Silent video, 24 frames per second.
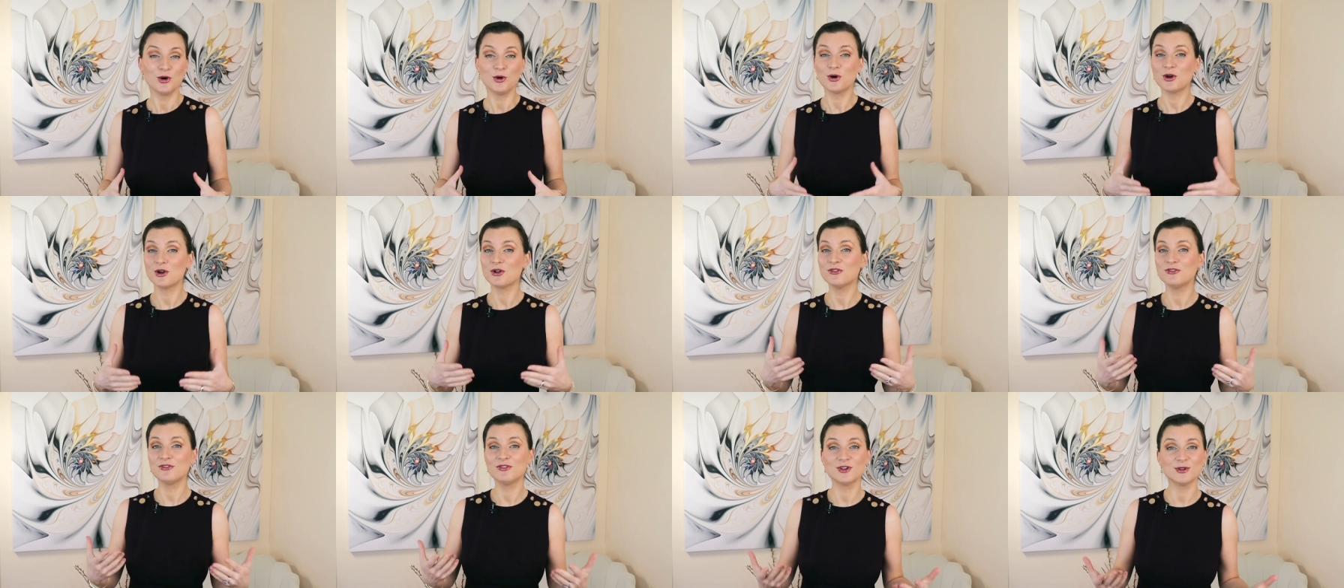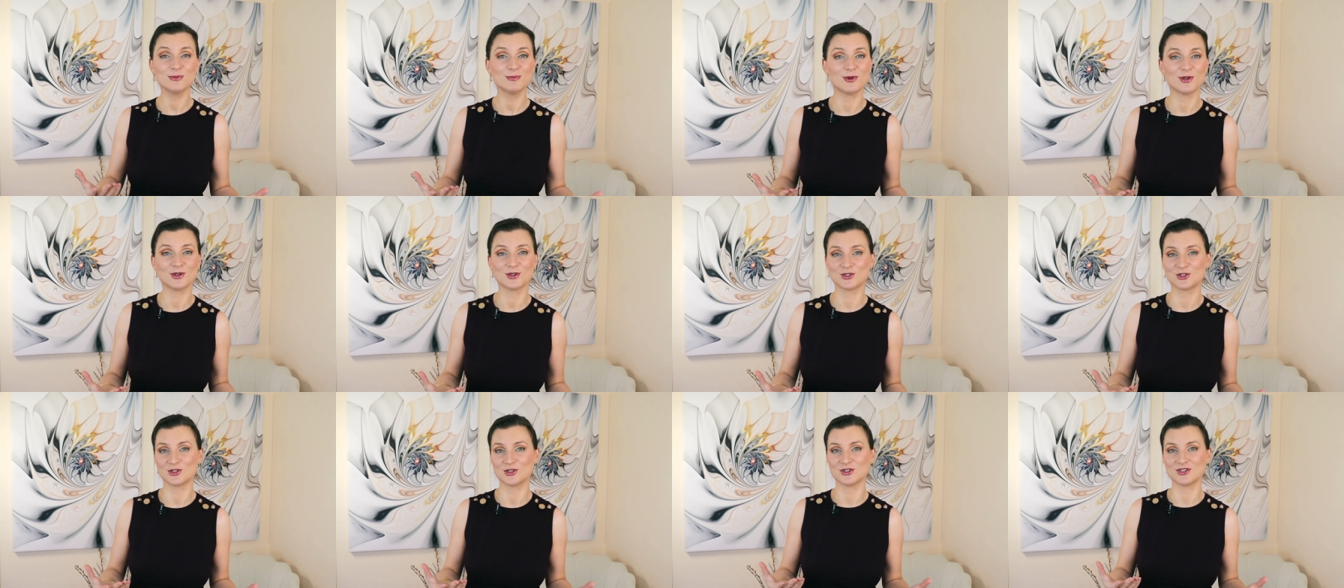or a
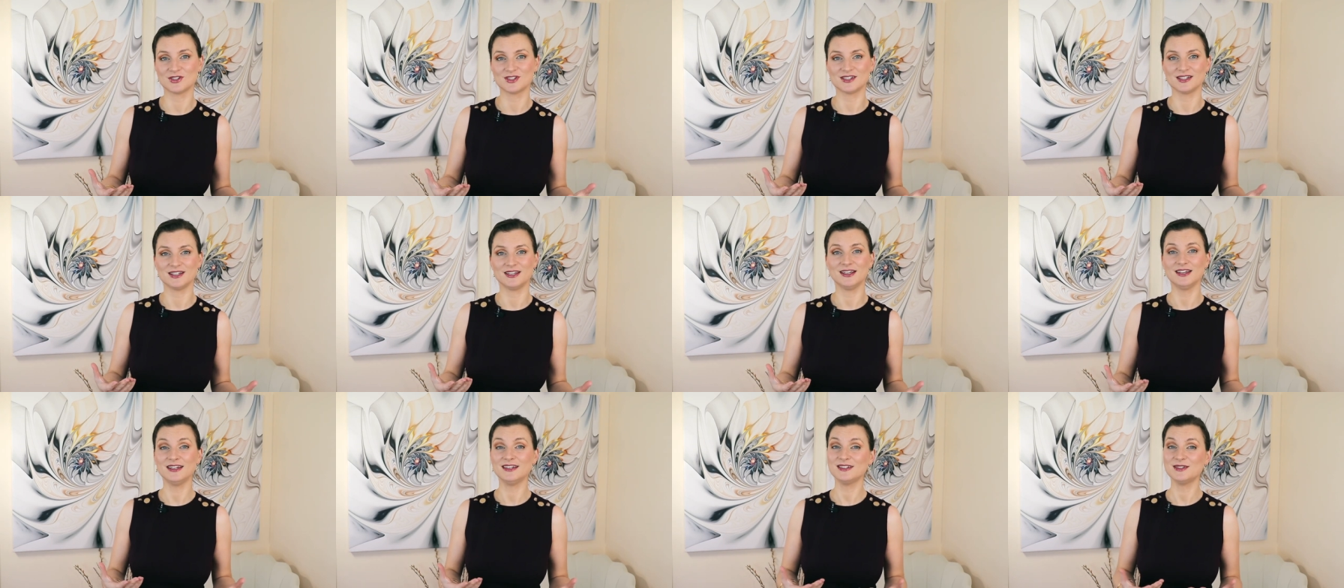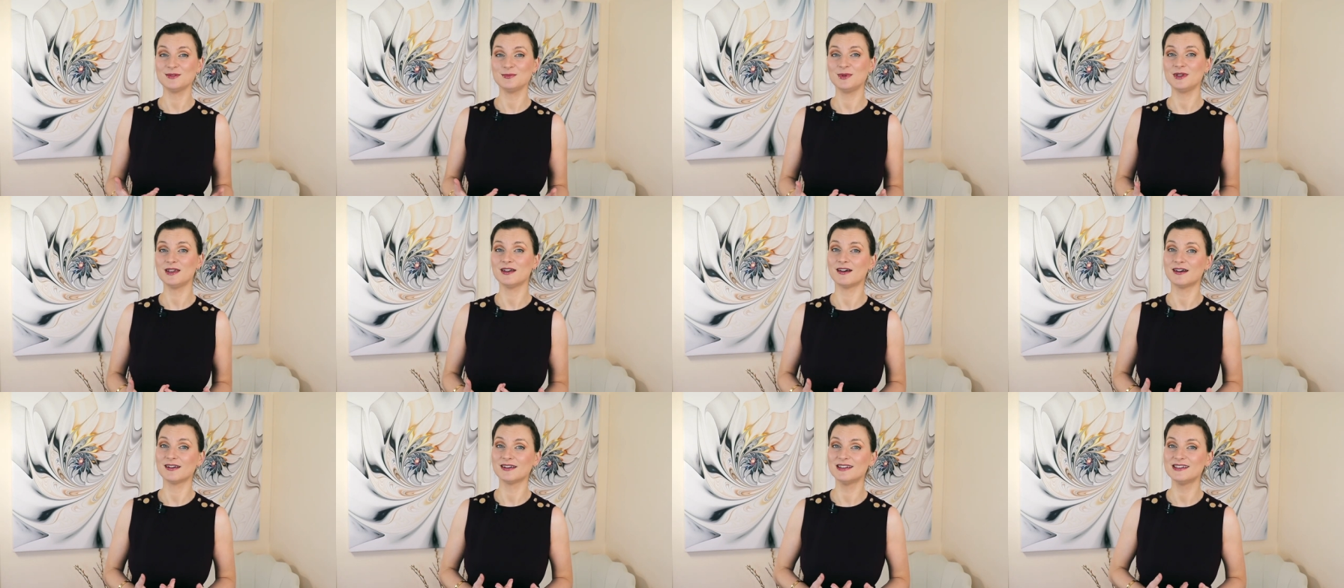football jersey, and to
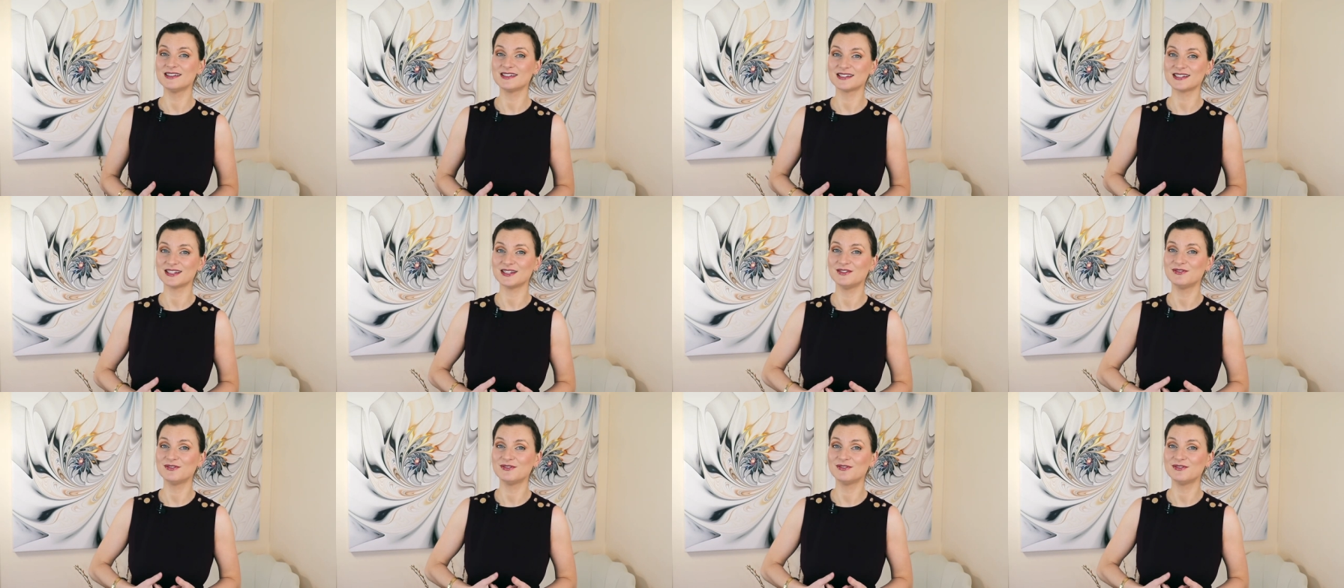be honest,